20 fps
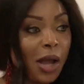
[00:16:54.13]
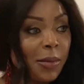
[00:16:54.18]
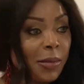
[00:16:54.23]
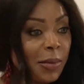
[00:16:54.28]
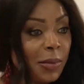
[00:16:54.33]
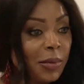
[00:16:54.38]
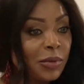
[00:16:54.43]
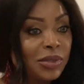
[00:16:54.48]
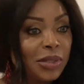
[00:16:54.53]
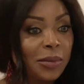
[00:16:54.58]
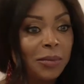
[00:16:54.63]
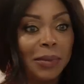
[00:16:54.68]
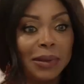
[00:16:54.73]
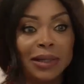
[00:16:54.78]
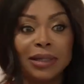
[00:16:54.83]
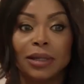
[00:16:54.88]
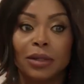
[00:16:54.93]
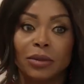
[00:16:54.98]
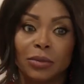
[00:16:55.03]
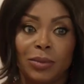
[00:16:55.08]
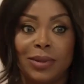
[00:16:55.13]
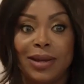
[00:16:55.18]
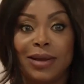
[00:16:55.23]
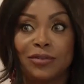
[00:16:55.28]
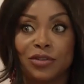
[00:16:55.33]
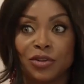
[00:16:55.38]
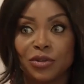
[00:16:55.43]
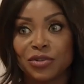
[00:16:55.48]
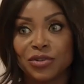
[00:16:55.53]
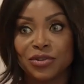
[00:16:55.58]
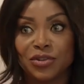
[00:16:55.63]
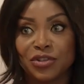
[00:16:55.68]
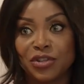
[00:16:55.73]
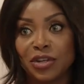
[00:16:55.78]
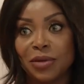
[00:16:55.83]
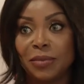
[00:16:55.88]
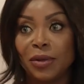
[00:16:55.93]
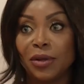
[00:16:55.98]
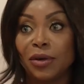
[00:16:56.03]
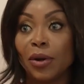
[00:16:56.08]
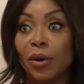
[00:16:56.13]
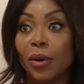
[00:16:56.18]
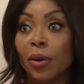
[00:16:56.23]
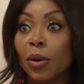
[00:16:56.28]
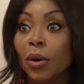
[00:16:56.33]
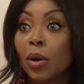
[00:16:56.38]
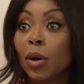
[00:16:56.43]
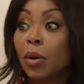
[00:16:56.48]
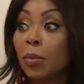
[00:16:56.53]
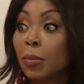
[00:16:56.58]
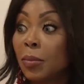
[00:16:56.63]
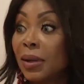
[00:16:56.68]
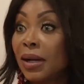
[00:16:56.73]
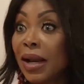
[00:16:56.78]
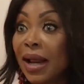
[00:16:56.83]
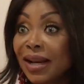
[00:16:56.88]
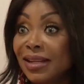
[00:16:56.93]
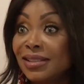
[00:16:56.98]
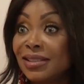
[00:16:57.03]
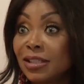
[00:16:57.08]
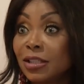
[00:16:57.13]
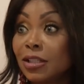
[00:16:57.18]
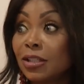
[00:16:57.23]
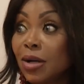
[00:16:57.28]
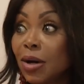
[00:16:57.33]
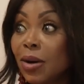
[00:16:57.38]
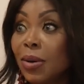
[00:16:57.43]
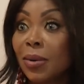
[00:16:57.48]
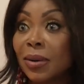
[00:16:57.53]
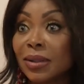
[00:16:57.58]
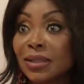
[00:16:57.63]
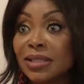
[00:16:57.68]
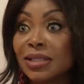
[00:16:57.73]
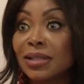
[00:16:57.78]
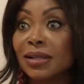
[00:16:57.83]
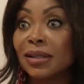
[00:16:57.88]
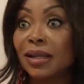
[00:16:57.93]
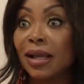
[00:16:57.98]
remember we said, Belinda, we have to go to the gym, you know. But I didn't know until